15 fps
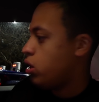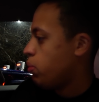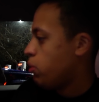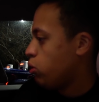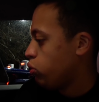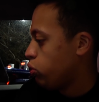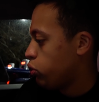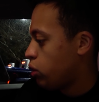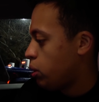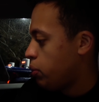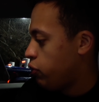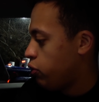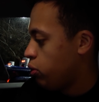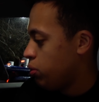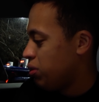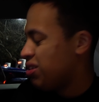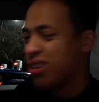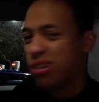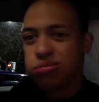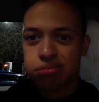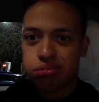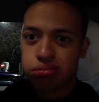Model 3 Performance?
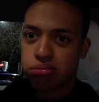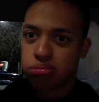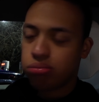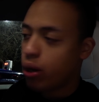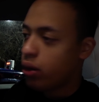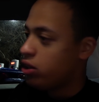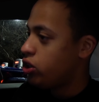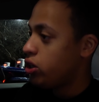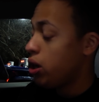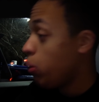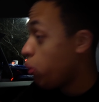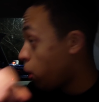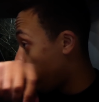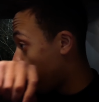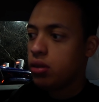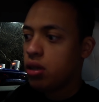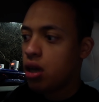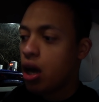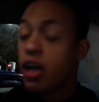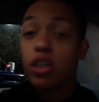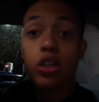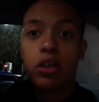Do you know what?
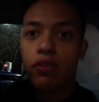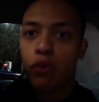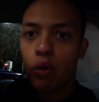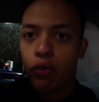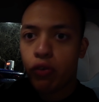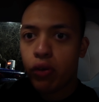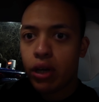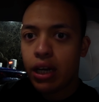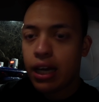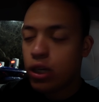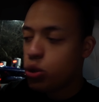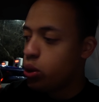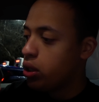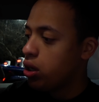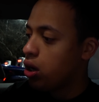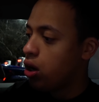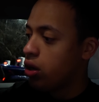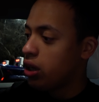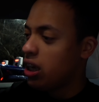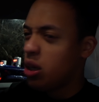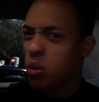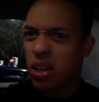I actually thought for an electric car
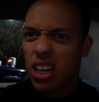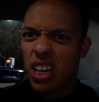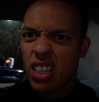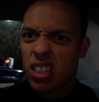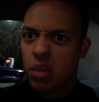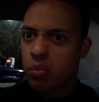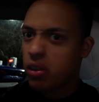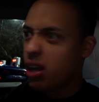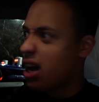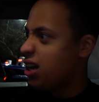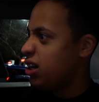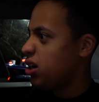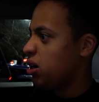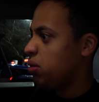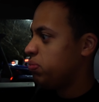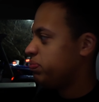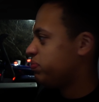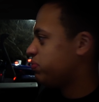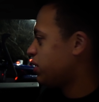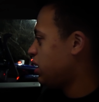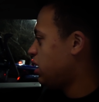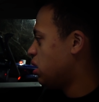that you would hear some of that, you know,
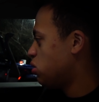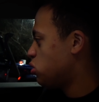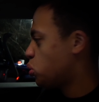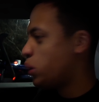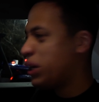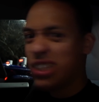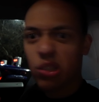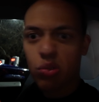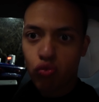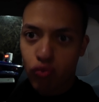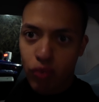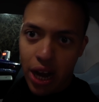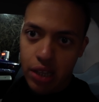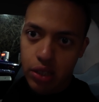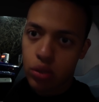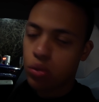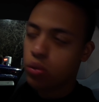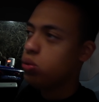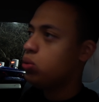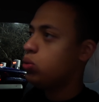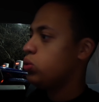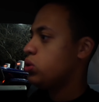squeaks and
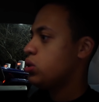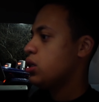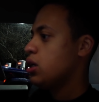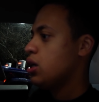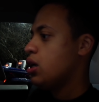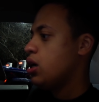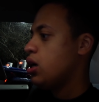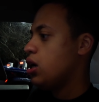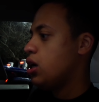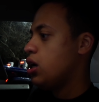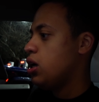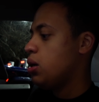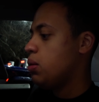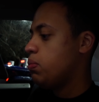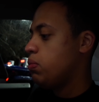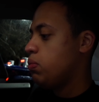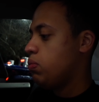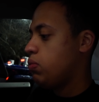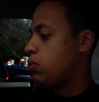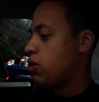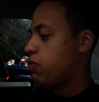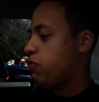rattles,
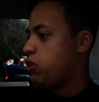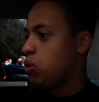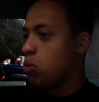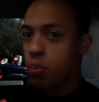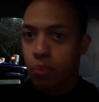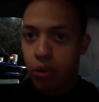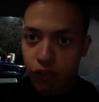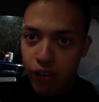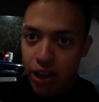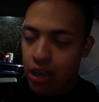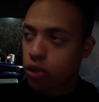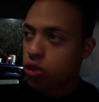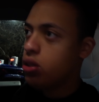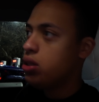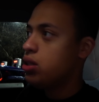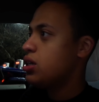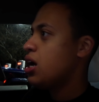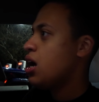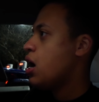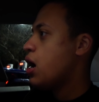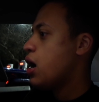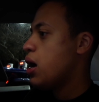a few imperfections,
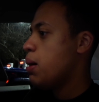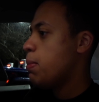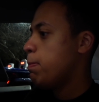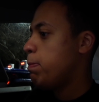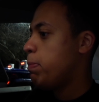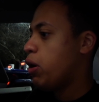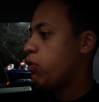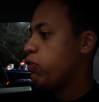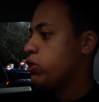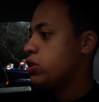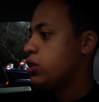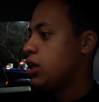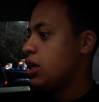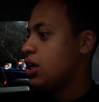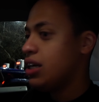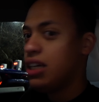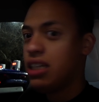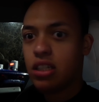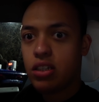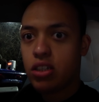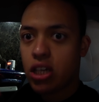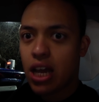but obviously I need
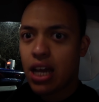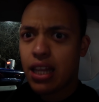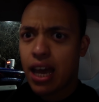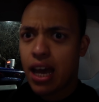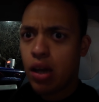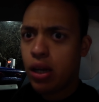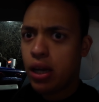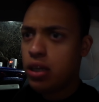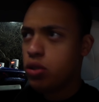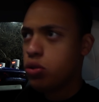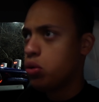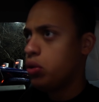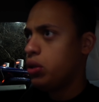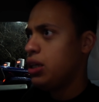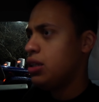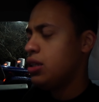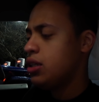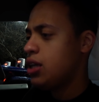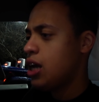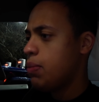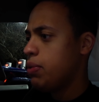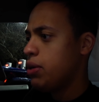to check that out later on in the
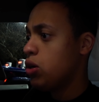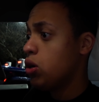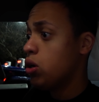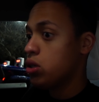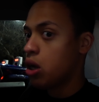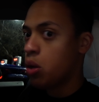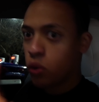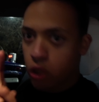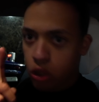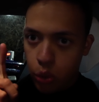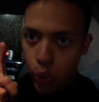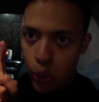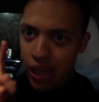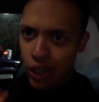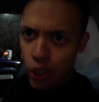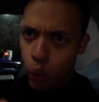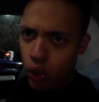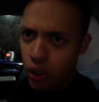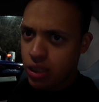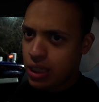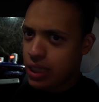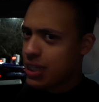day because I want to do a
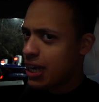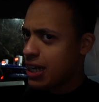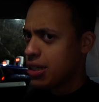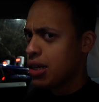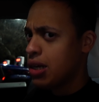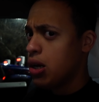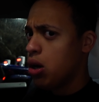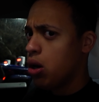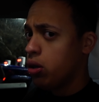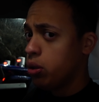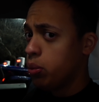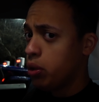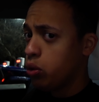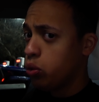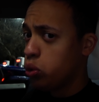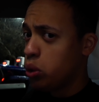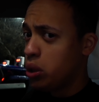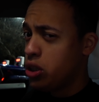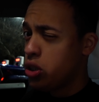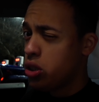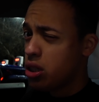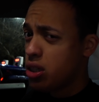quality test on the Model 3
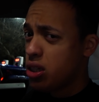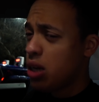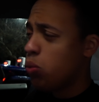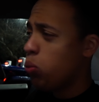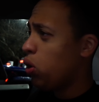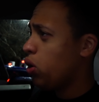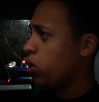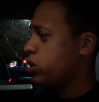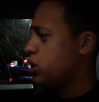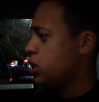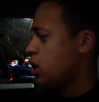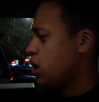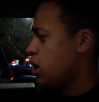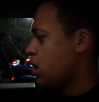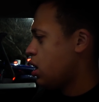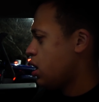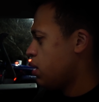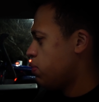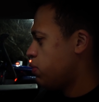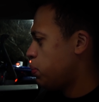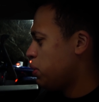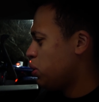just to see what
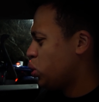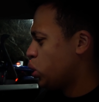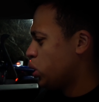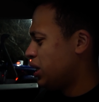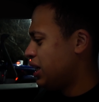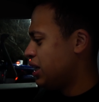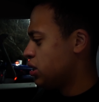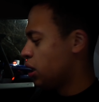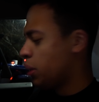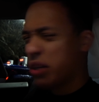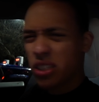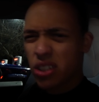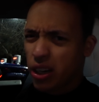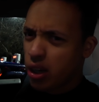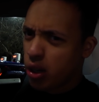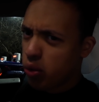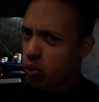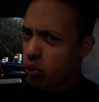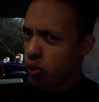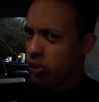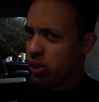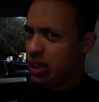the build quality is like, because I know
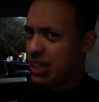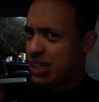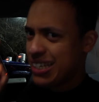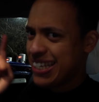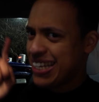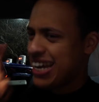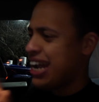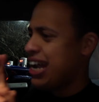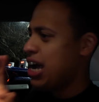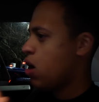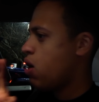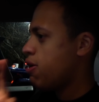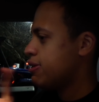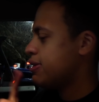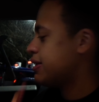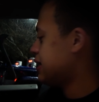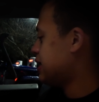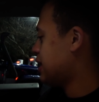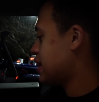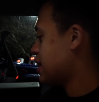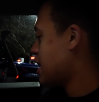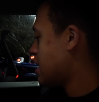on these they aren't
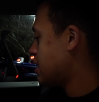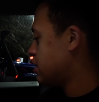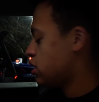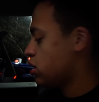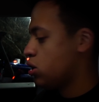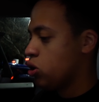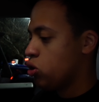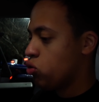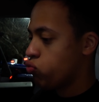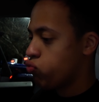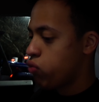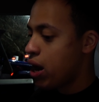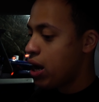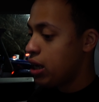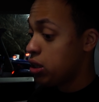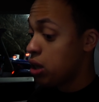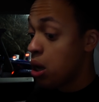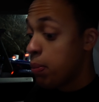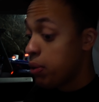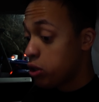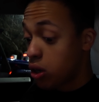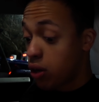that great.
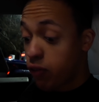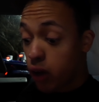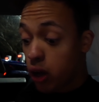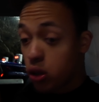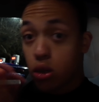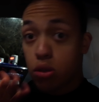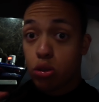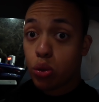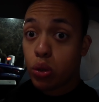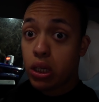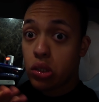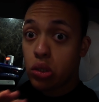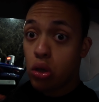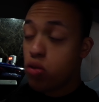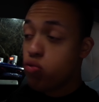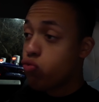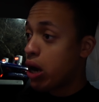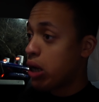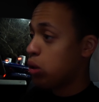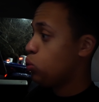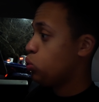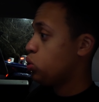But so far, no squeaks, no
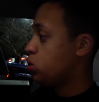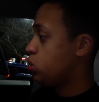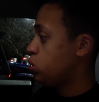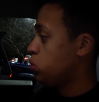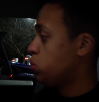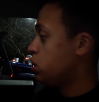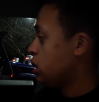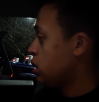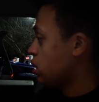rattles at all.